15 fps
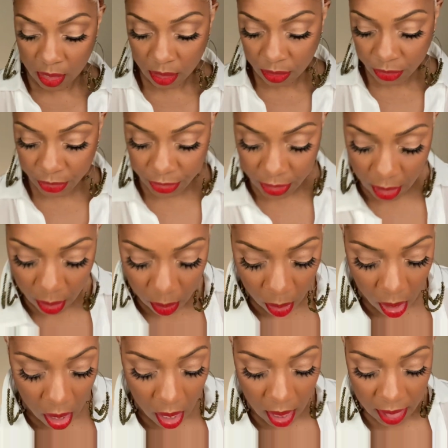So
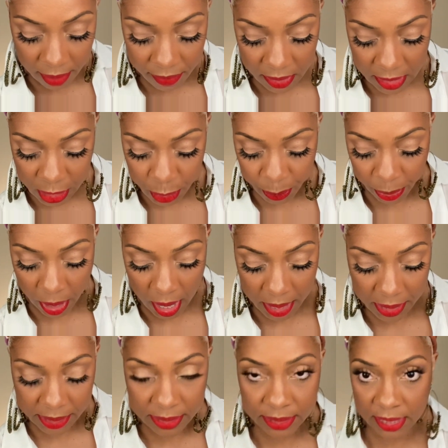all of these
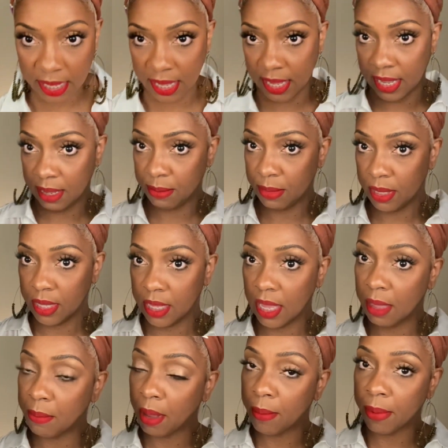products came in
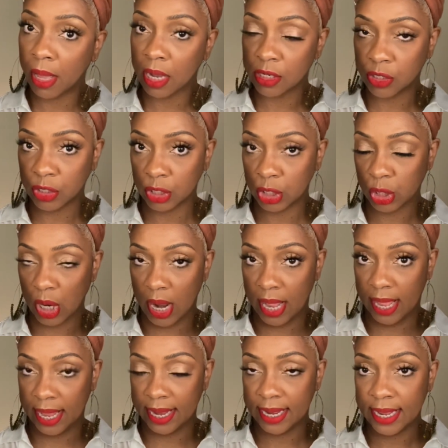my box to
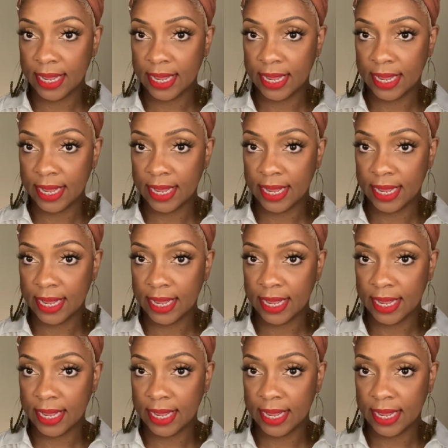try